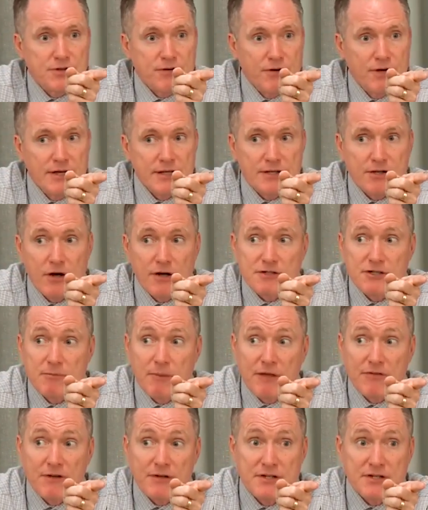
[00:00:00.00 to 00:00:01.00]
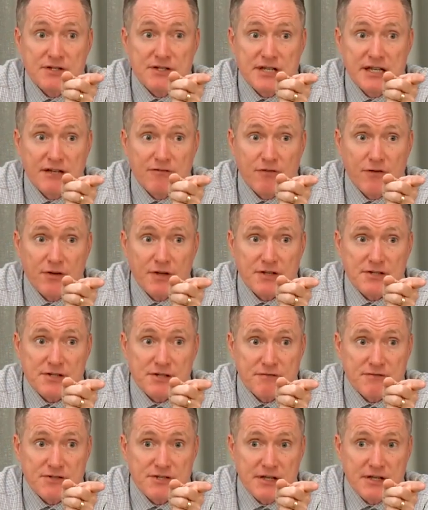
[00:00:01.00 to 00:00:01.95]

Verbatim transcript: 3 talks about the deceitfulness of